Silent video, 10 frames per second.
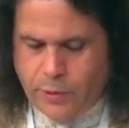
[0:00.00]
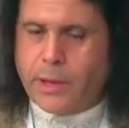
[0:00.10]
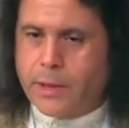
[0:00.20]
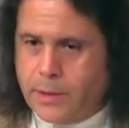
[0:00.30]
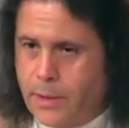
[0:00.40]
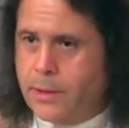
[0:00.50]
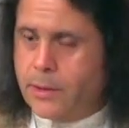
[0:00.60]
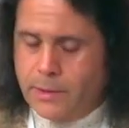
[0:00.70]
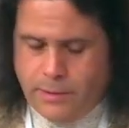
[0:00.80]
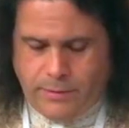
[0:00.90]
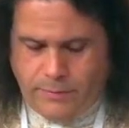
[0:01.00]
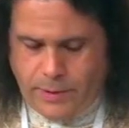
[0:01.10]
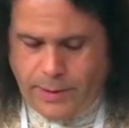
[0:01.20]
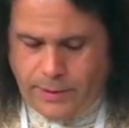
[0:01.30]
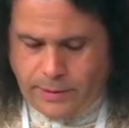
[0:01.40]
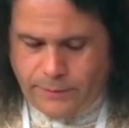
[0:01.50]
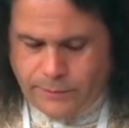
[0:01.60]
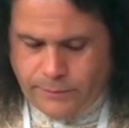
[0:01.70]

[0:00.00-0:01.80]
which I said is linked.